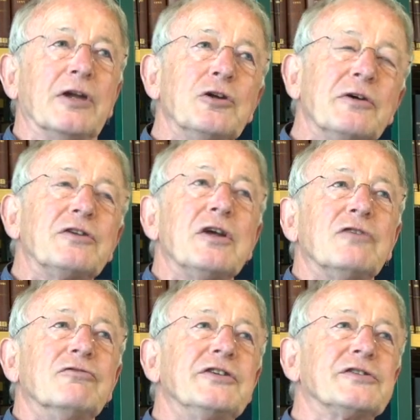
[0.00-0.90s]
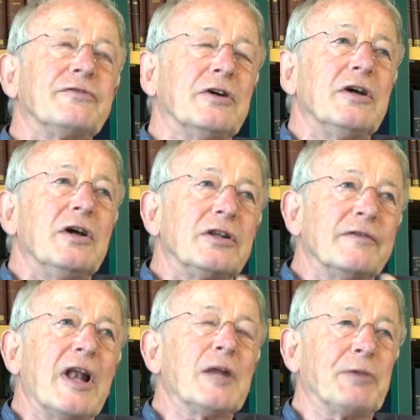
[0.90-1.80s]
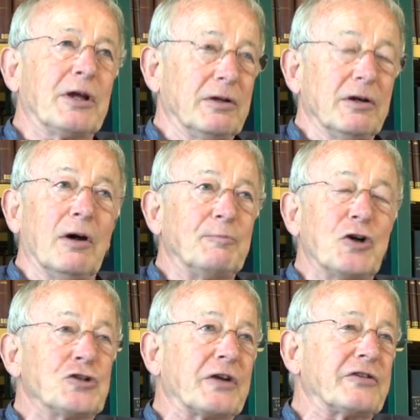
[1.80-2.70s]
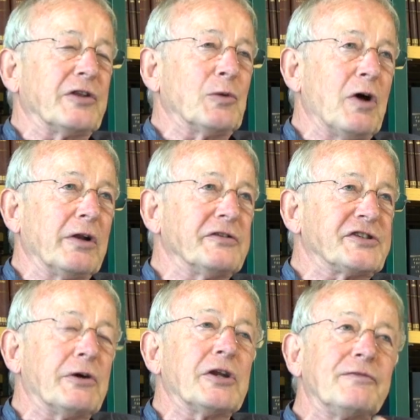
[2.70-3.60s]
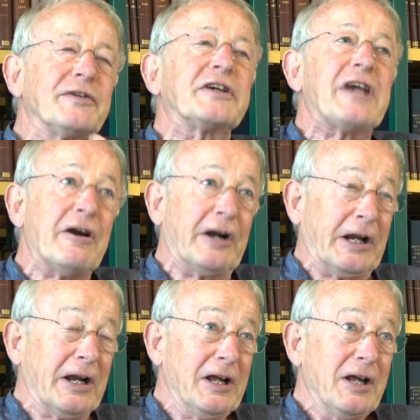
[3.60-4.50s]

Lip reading: a new reason for developing our projects in the world and so on, and for caring